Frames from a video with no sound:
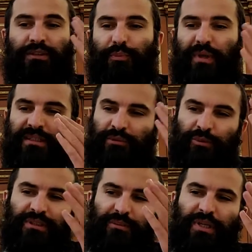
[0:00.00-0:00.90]
they passed
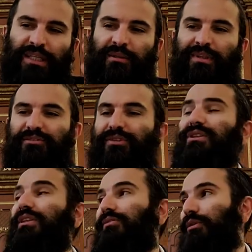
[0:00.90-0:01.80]
away, they buried him on the
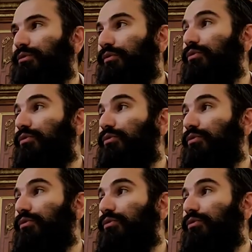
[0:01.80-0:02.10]
first day of Yom Tov